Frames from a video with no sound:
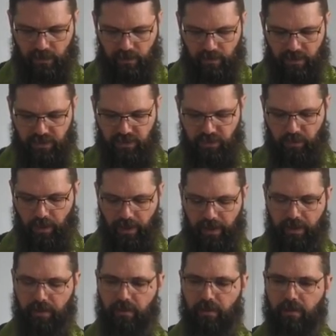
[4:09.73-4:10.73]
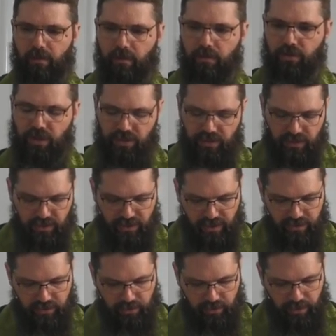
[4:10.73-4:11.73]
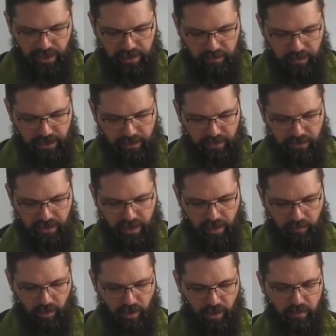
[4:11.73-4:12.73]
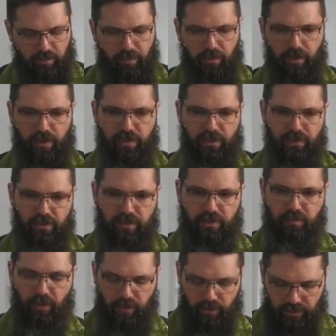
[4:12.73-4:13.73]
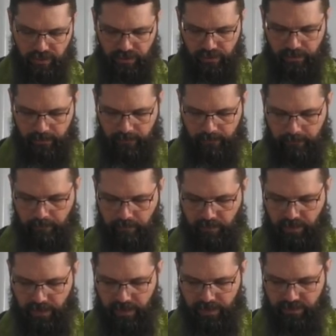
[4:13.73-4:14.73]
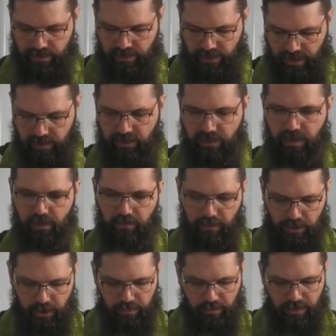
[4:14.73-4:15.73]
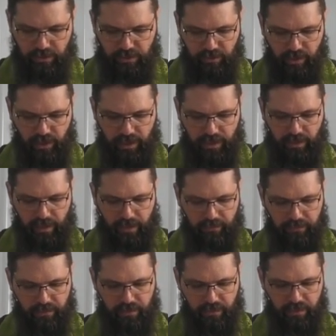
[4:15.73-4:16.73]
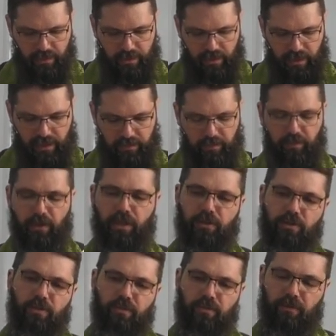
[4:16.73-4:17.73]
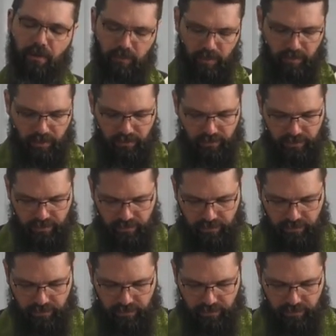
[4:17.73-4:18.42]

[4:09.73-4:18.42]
This is why Jesus constrained Peter to come on board to his boat and to tend to the fisherman's trade after he had preached from the boat.